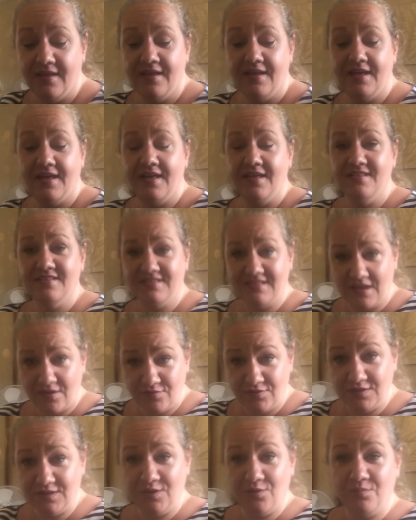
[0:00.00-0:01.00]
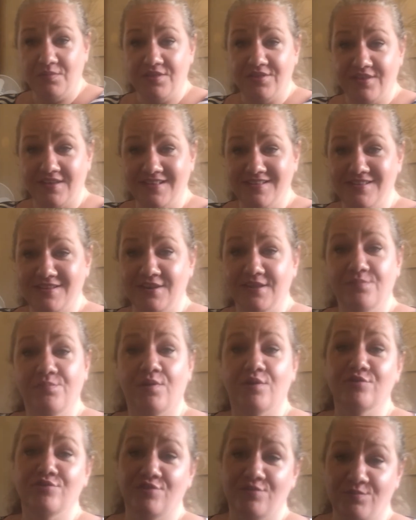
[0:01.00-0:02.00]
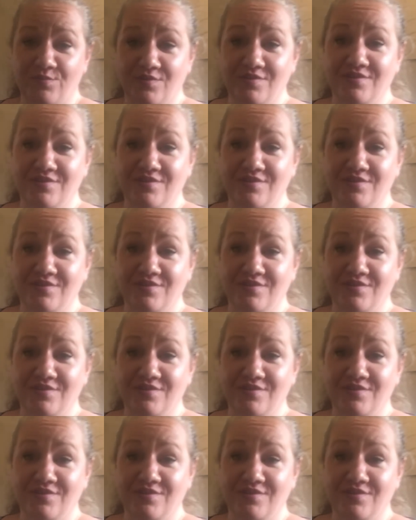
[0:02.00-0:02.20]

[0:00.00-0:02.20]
It is definitely on my things to repurchase because